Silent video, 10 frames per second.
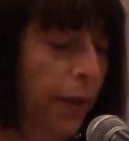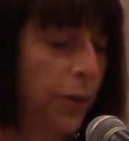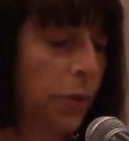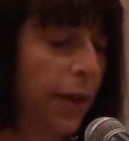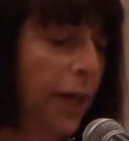
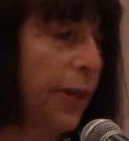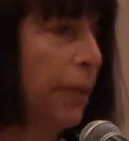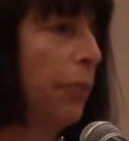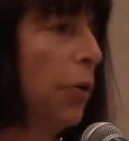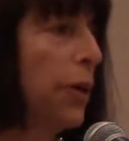So again, the
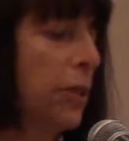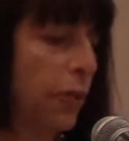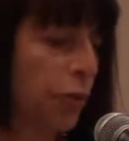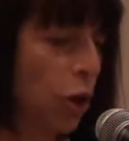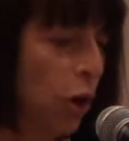importance of
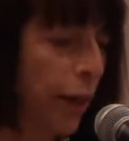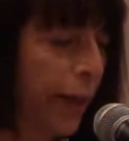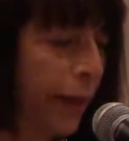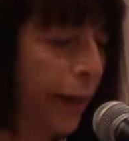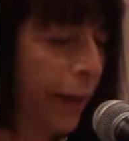
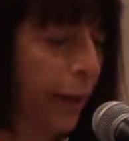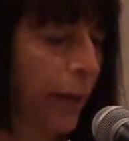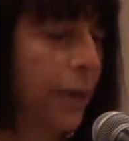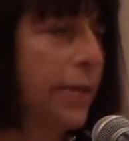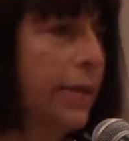
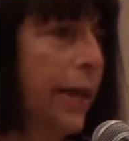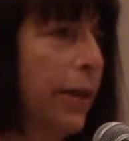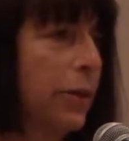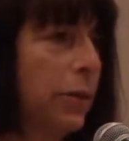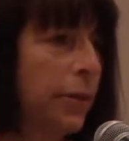targeting
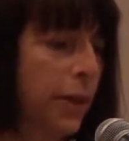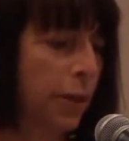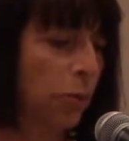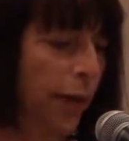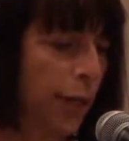standards at
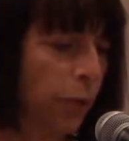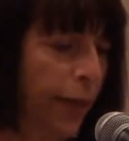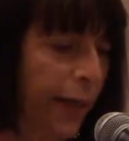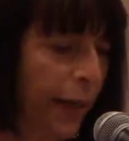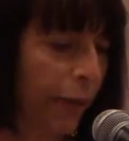the right
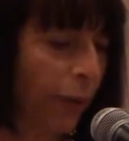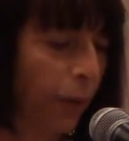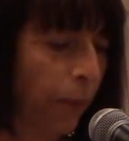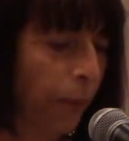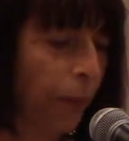grade level,